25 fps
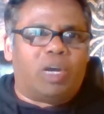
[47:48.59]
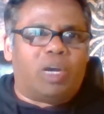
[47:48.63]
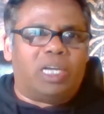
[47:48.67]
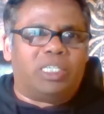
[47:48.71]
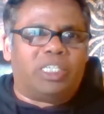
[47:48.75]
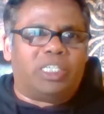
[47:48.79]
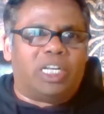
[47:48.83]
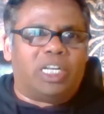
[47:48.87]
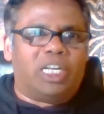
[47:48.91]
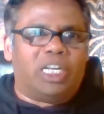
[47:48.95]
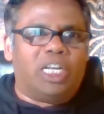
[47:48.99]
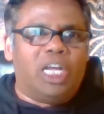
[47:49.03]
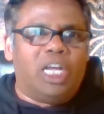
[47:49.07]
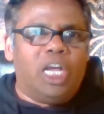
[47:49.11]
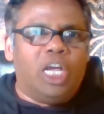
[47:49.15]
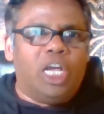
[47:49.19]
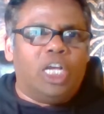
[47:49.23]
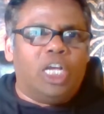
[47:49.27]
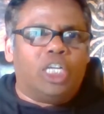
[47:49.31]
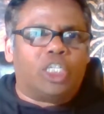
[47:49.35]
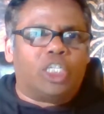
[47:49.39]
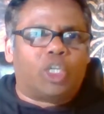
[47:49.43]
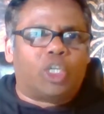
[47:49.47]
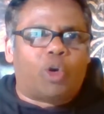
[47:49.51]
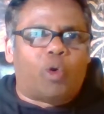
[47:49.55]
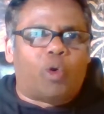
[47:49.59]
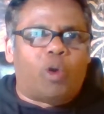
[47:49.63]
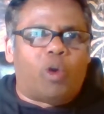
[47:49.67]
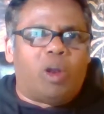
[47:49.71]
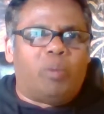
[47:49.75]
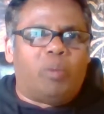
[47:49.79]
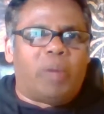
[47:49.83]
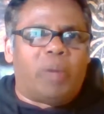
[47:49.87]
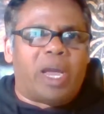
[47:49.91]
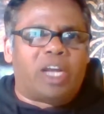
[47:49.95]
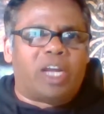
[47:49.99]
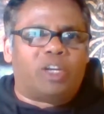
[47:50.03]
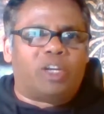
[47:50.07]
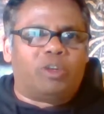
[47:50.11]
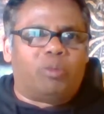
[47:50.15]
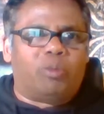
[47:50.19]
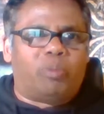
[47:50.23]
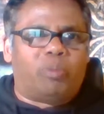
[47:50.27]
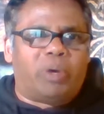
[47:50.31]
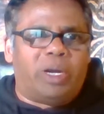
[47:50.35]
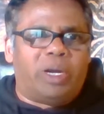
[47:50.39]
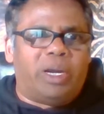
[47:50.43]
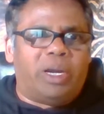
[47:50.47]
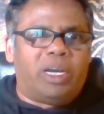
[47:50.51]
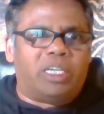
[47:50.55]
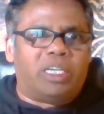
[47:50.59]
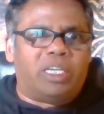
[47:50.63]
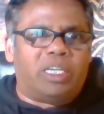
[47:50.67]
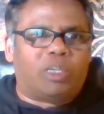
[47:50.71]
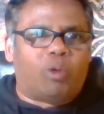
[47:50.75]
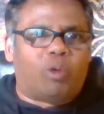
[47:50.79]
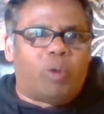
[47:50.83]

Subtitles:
shall scroll back to Priya's